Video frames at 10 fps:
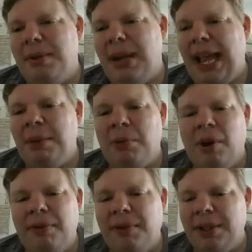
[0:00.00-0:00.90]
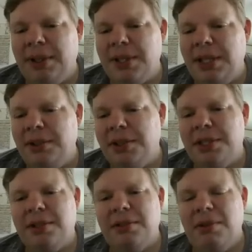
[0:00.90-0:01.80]
hammer off one of those
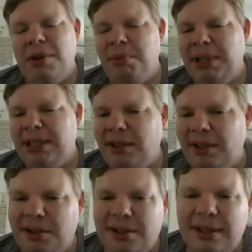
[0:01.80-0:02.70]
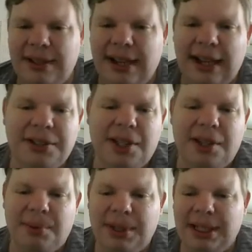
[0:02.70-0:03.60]
energies. No big deal. You just attach
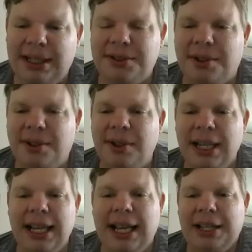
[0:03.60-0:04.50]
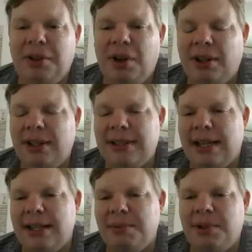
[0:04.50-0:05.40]
another one the next turn and you knock the
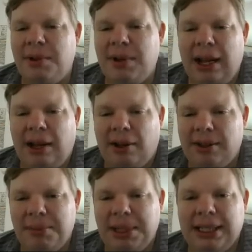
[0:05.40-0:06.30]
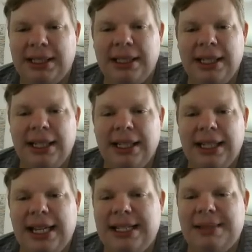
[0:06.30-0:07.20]
Seismitoad out. I mean,
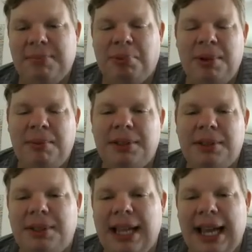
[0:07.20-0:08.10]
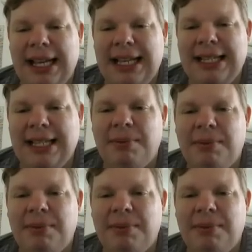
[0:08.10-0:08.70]
it's pretty much that easy